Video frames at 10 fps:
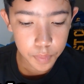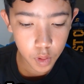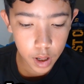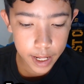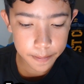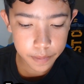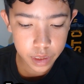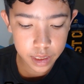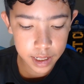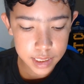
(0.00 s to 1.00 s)

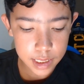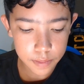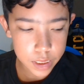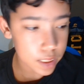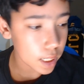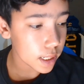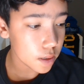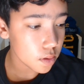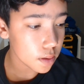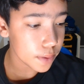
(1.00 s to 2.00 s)
I tipped St Kilda,